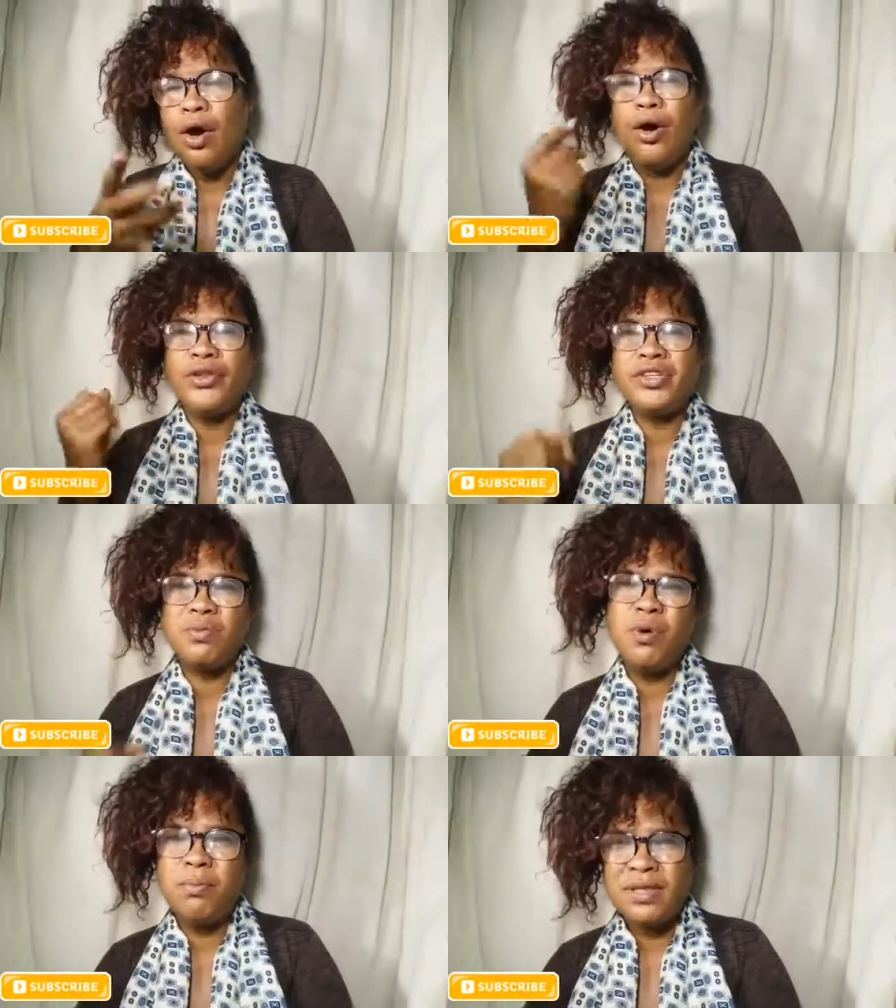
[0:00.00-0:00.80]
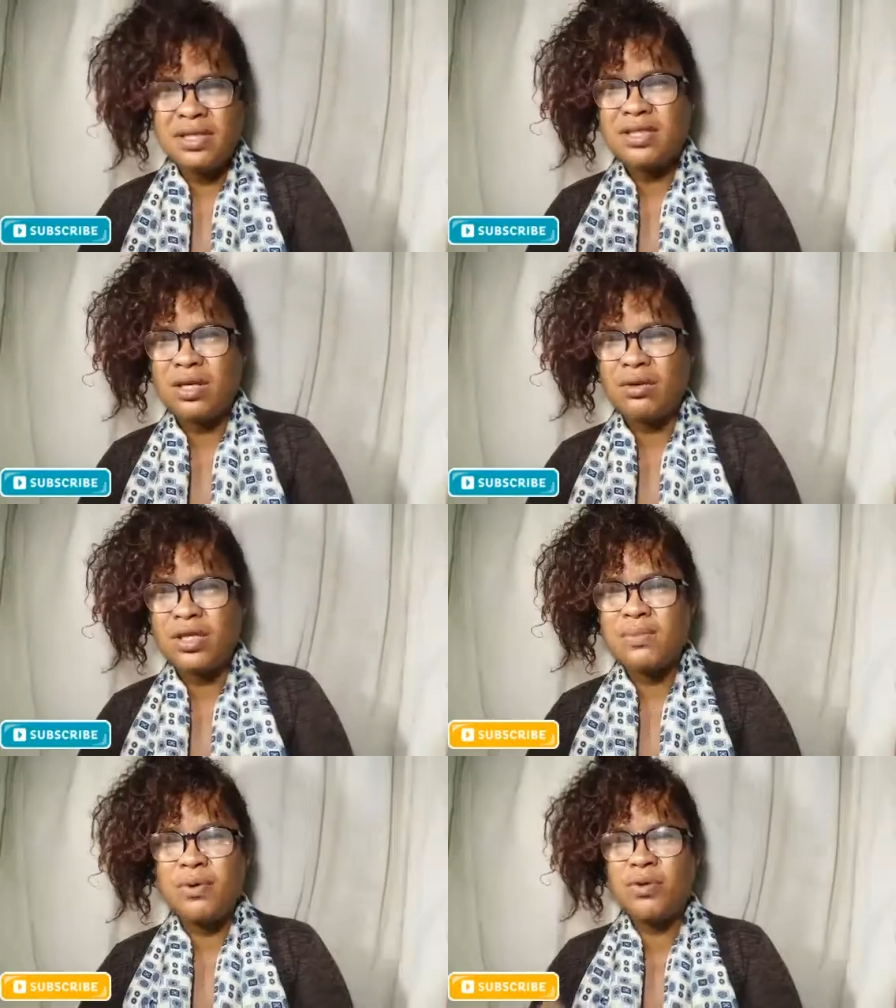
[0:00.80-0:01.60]
are the small business
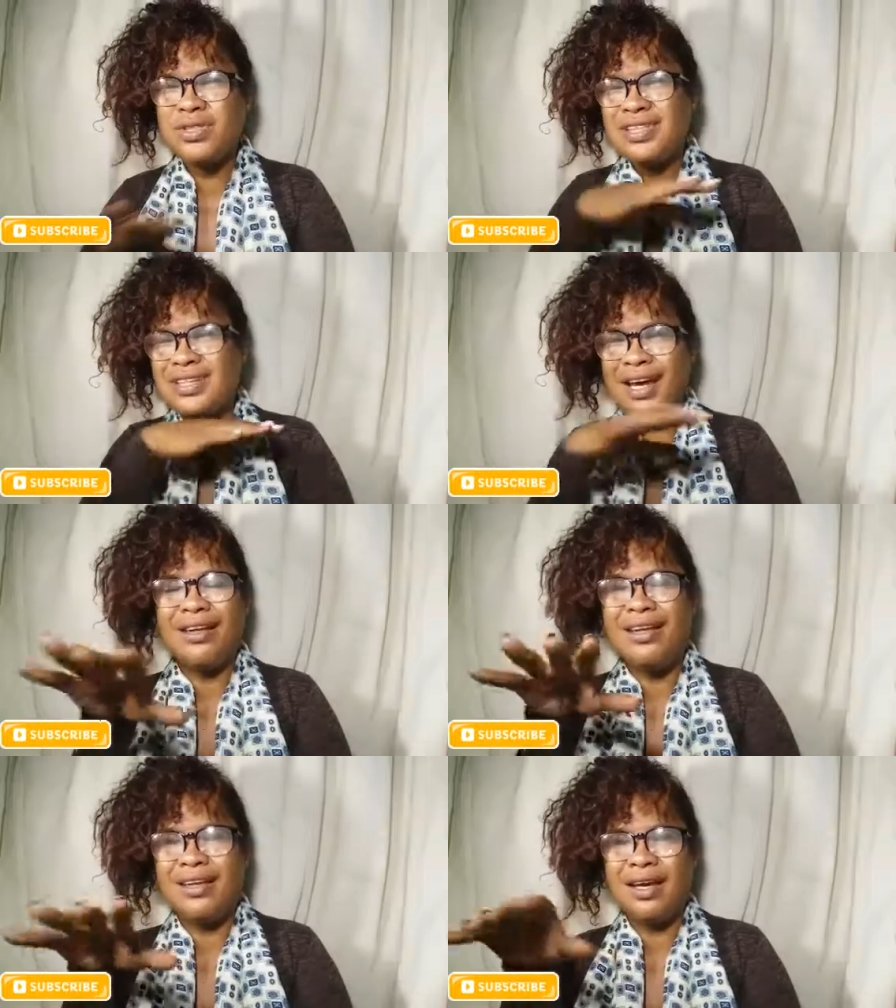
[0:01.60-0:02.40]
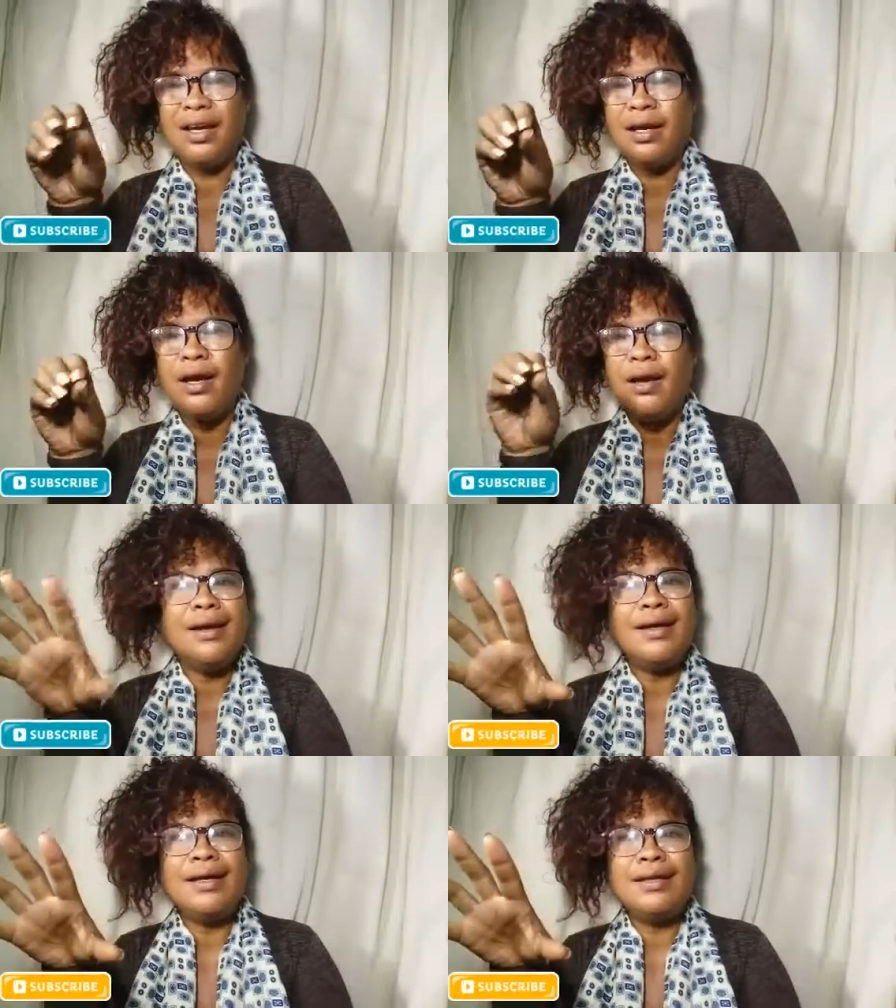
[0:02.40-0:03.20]
owners because nothing there
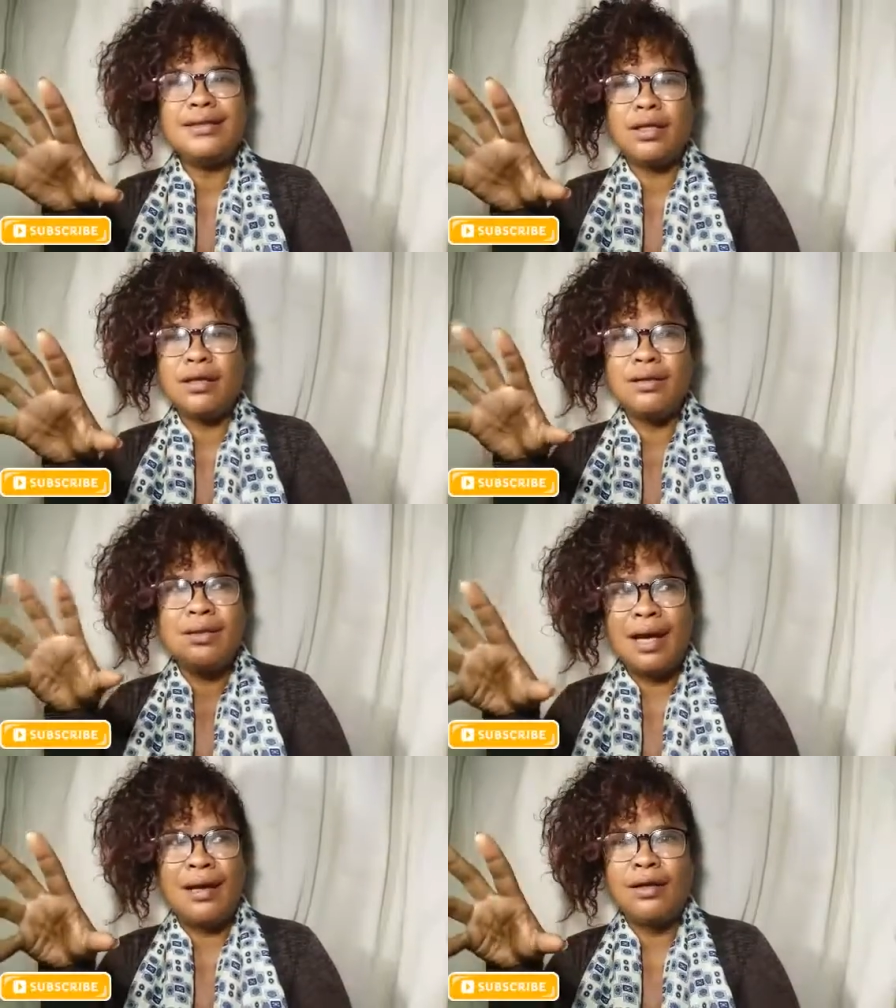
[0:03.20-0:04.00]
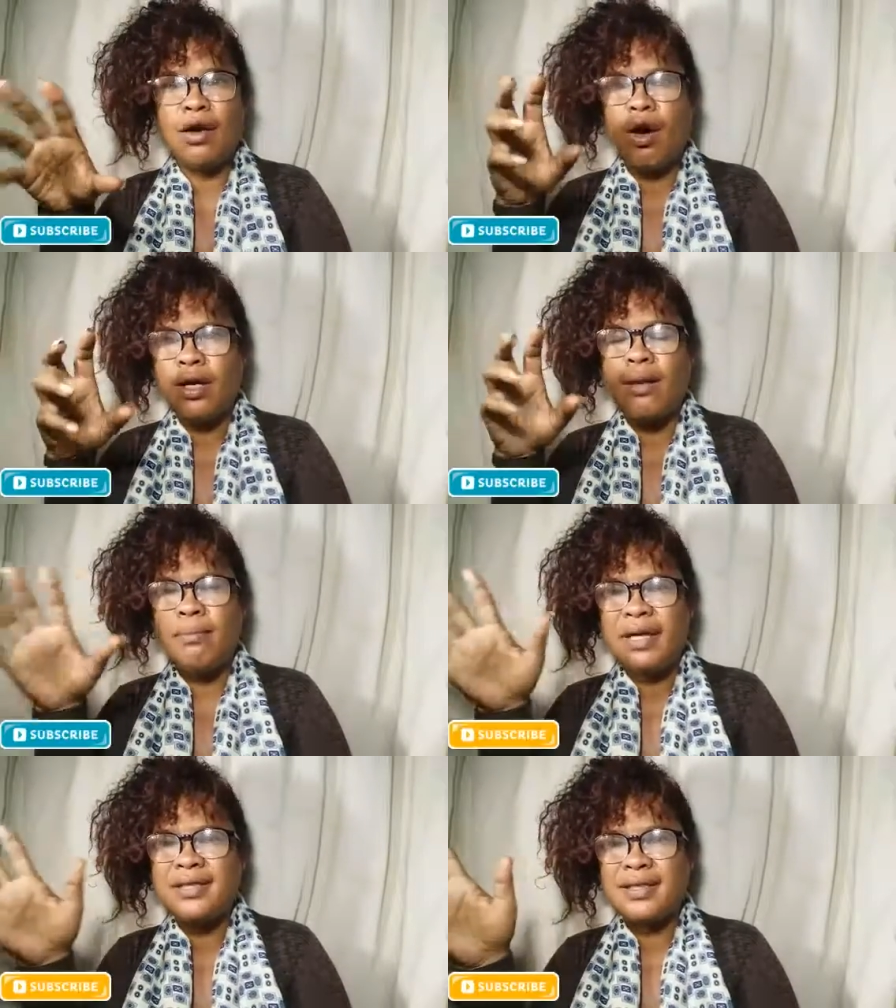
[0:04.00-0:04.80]
is done on a
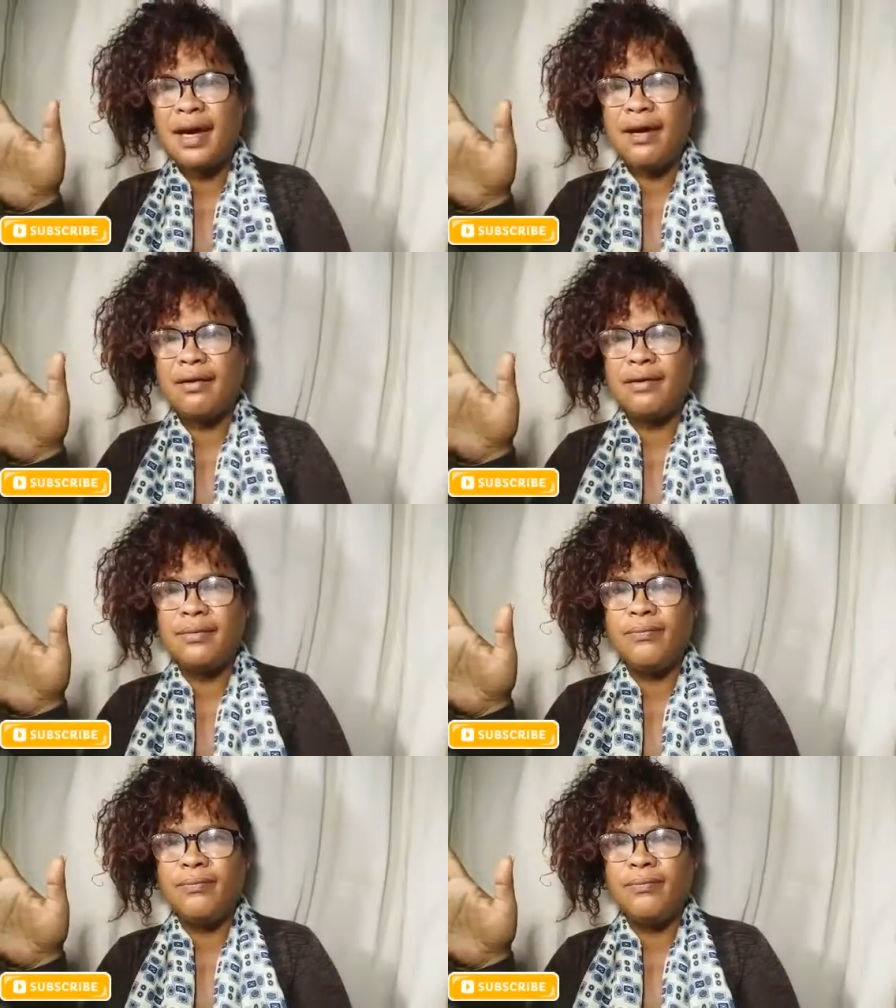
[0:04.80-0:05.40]
big scale.